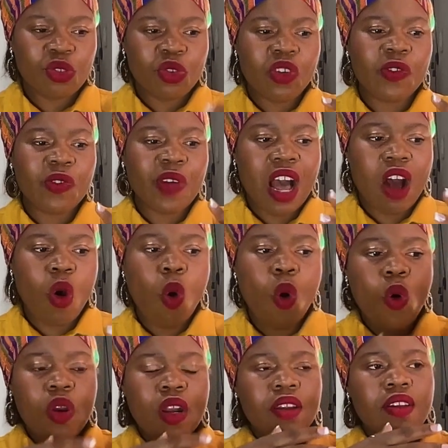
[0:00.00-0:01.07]
sort of our
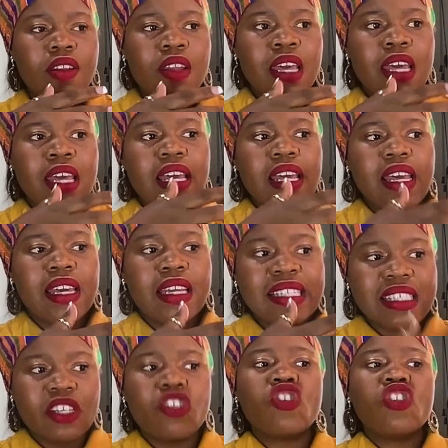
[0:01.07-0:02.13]
own
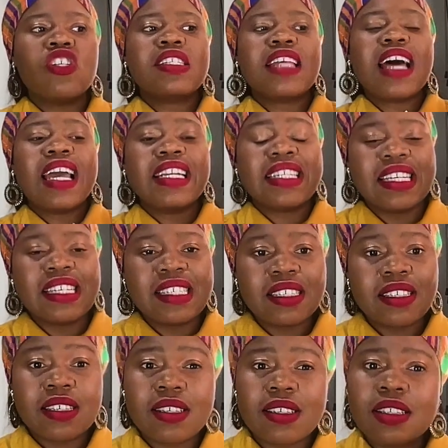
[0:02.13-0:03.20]
indigenous
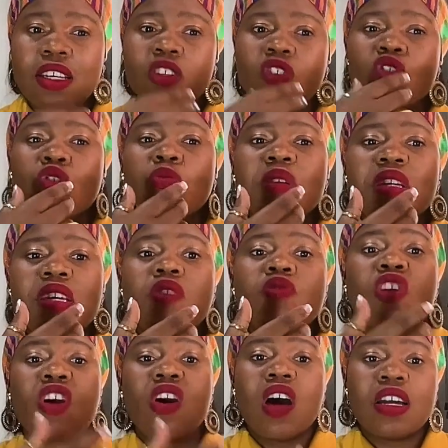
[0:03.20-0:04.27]
identities tends to be
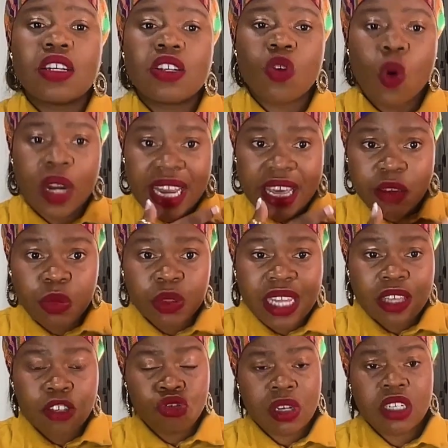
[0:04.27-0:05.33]
regarded or labeled
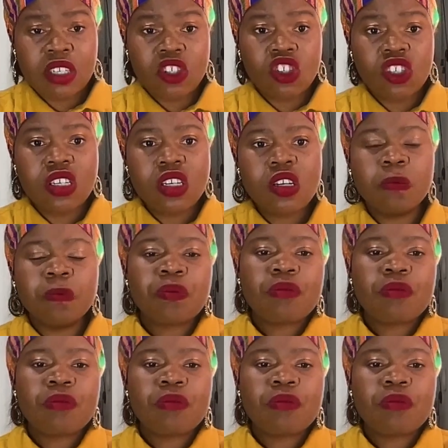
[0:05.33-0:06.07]
as tradition.